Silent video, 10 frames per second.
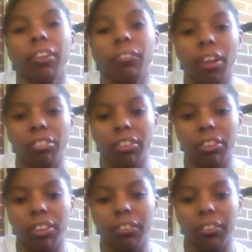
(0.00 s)
wash and
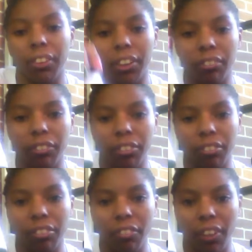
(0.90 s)
go, then you can
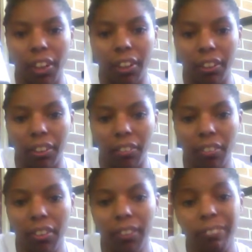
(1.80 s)
just add this.
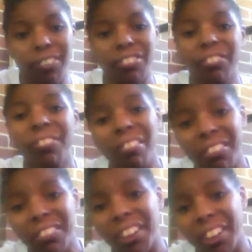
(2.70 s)
But you probably
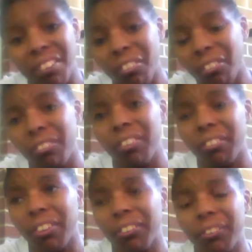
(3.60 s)
could add this to it
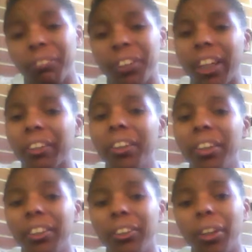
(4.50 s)
on her. But I
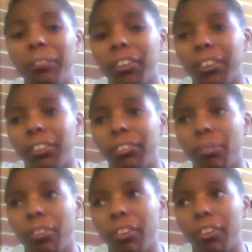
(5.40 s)
normally
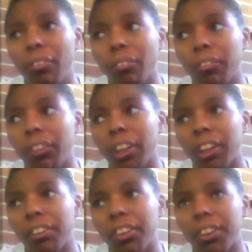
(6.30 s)
use this when I
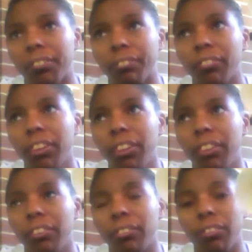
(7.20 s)

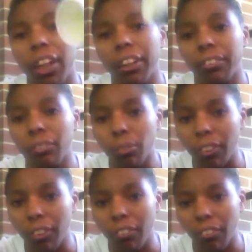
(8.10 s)
do like a
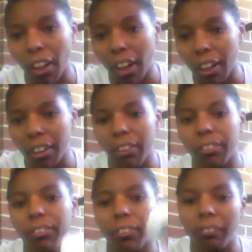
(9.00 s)
twist
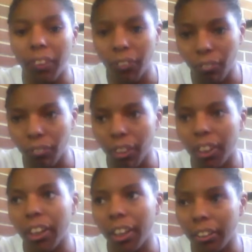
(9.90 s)
out or a battery knot
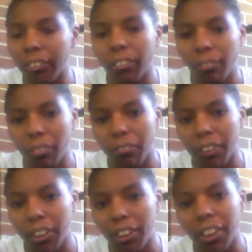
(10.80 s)
out, you know, something
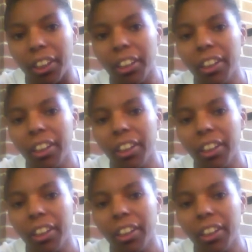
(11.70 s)
like that.